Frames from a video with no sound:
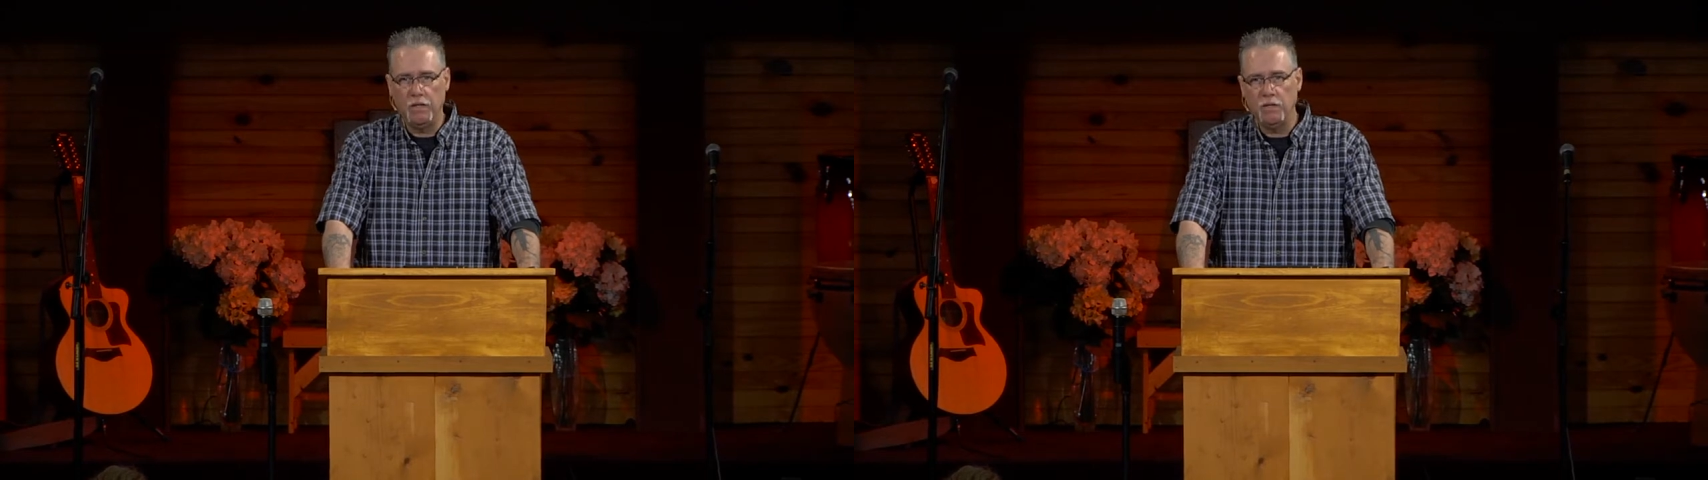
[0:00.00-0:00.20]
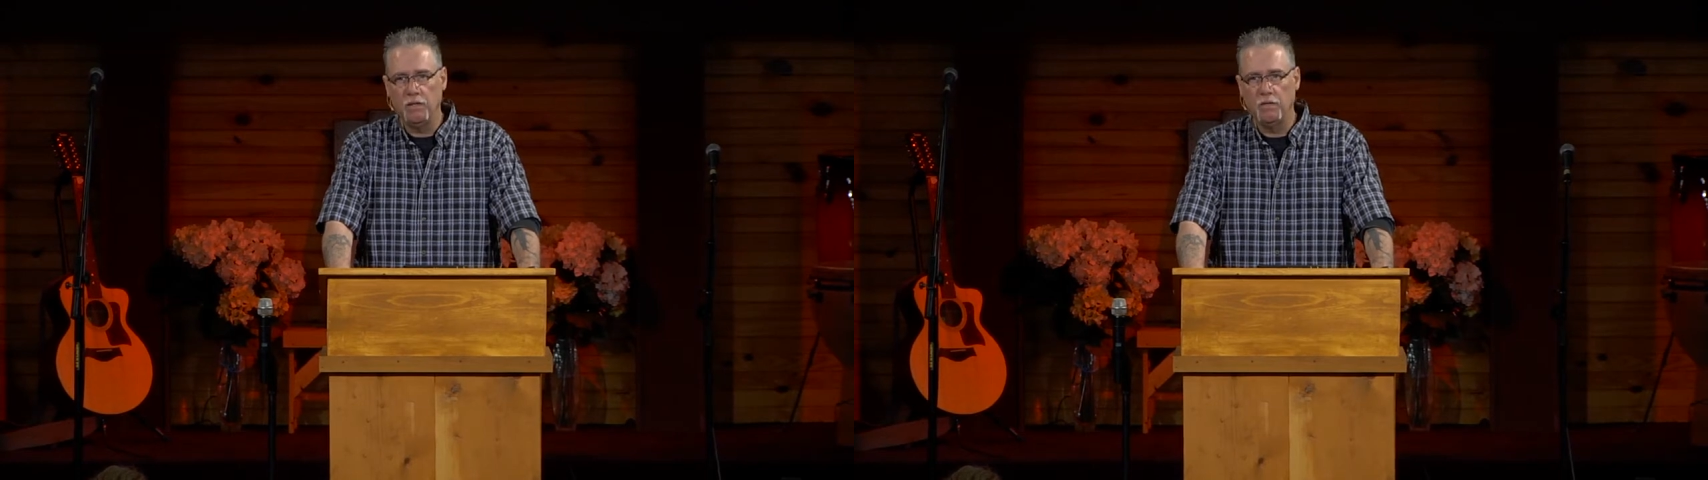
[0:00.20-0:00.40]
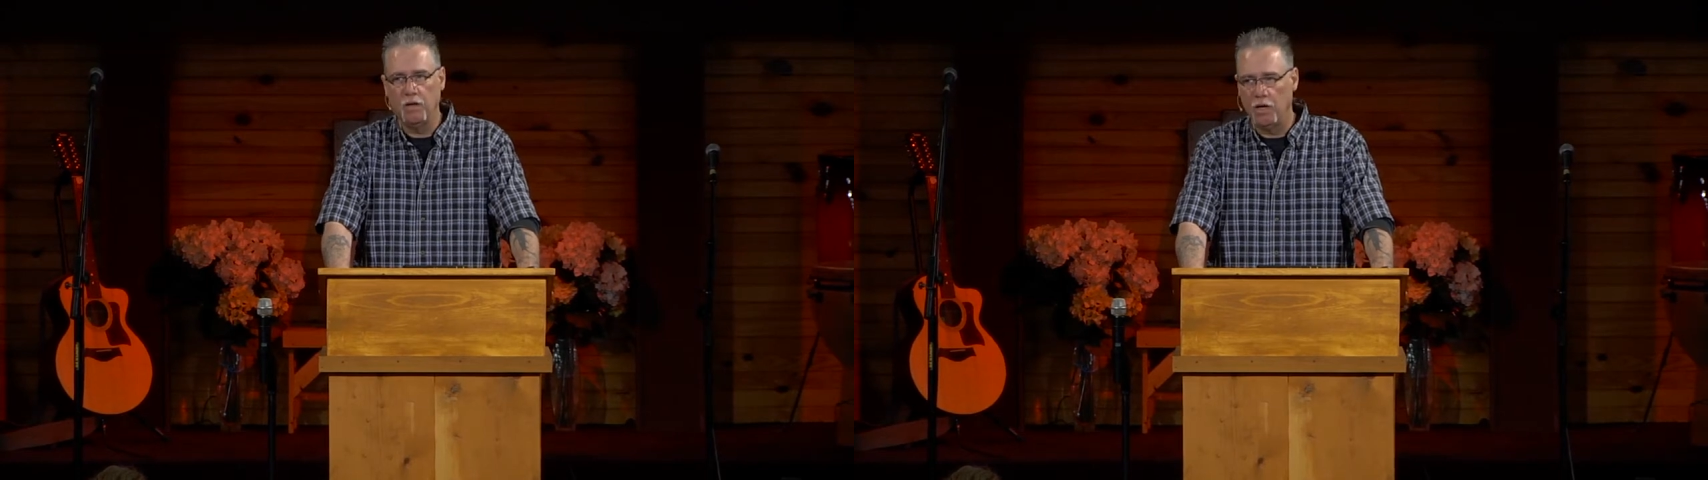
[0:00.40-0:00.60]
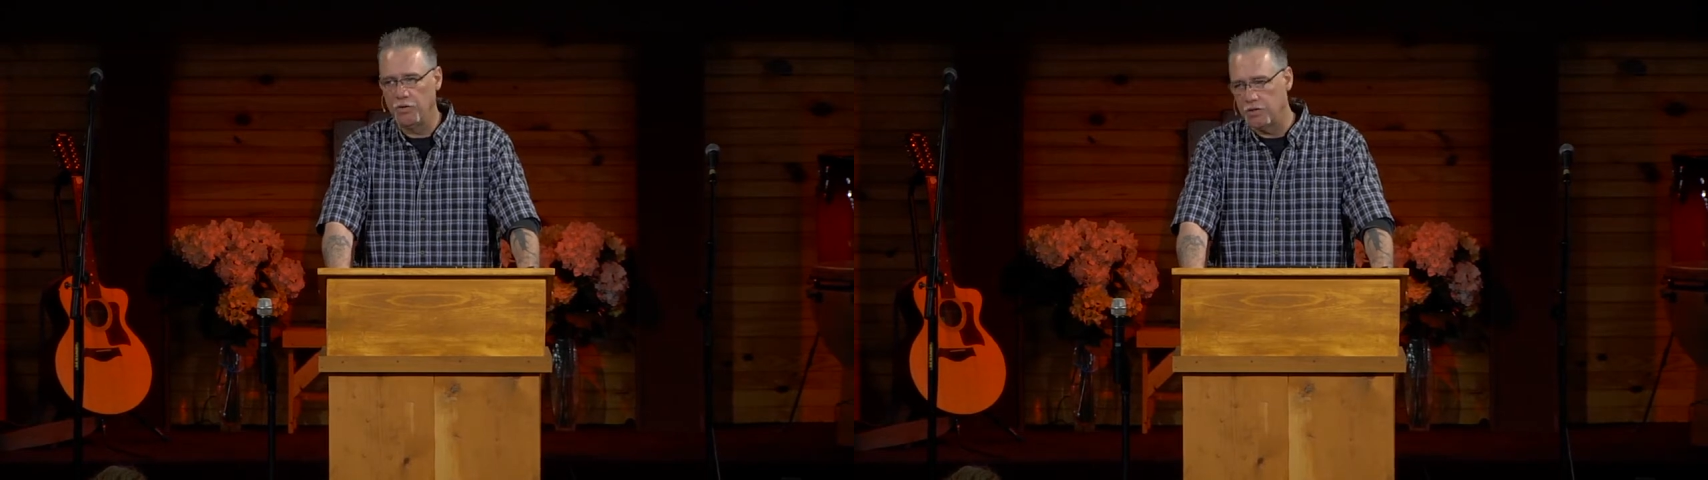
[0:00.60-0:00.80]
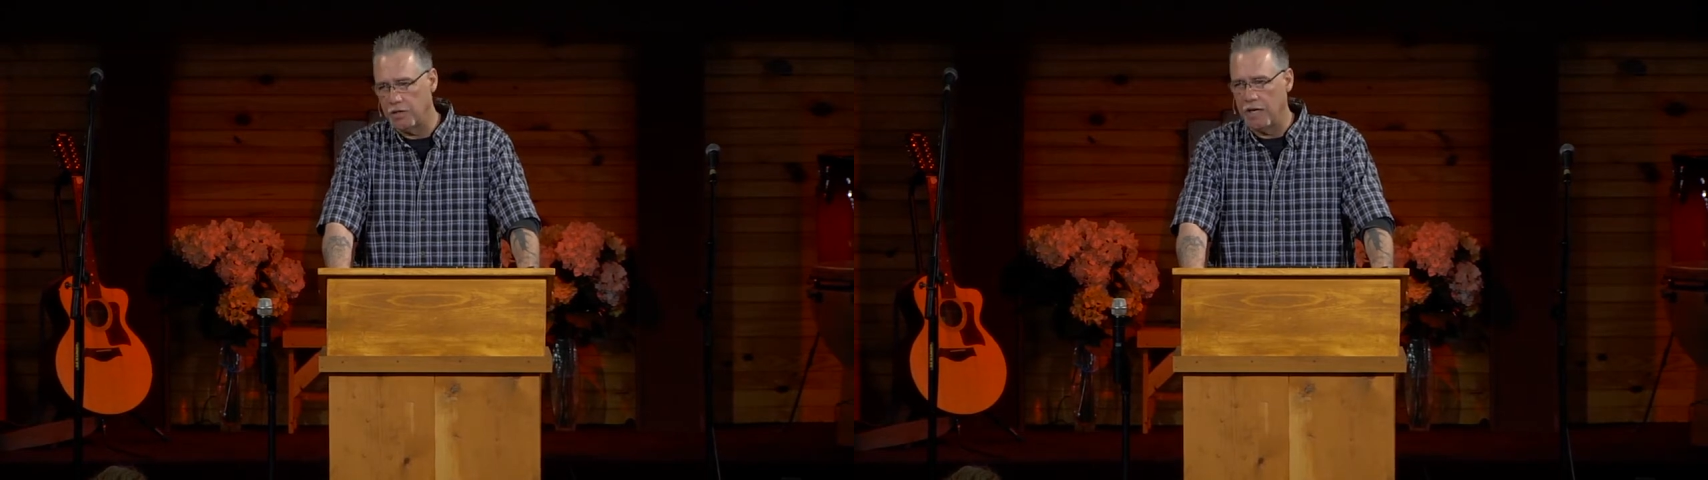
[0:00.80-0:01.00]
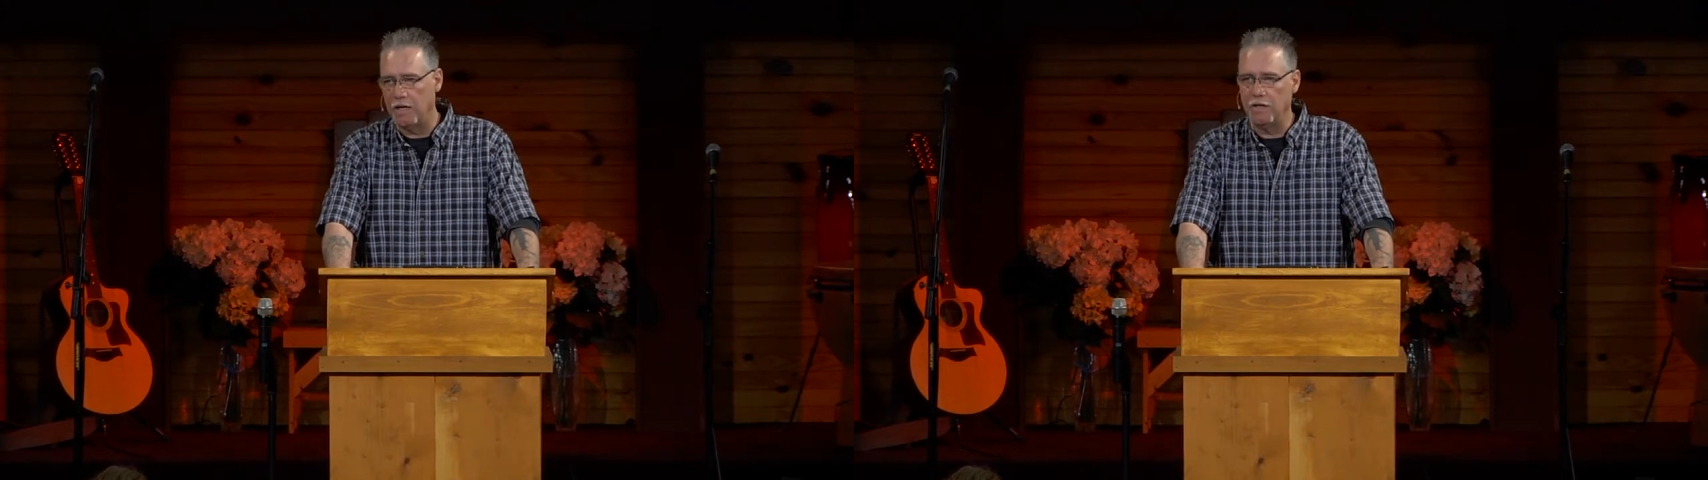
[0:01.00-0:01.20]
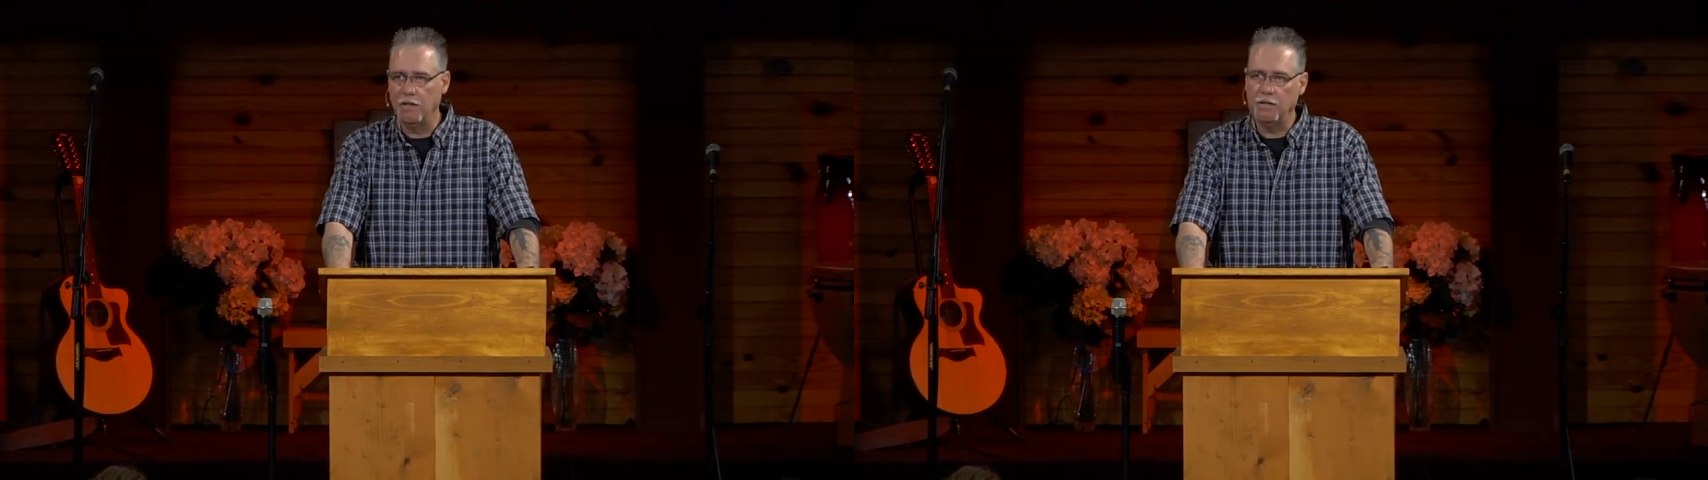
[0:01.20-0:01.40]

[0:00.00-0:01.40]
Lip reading: it, to understand it,